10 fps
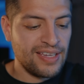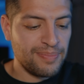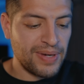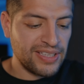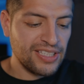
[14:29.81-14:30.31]

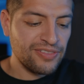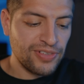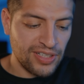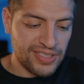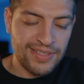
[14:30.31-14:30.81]
By
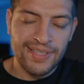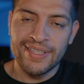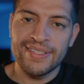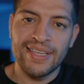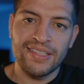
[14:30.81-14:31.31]
default, it's gonna
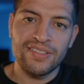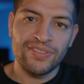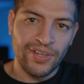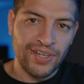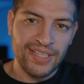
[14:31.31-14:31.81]
say
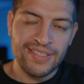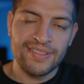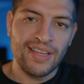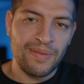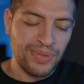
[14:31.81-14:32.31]
start and
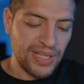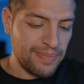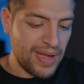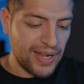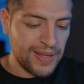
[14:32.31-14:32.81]
stop
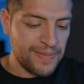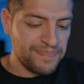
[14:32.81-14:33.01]
playback,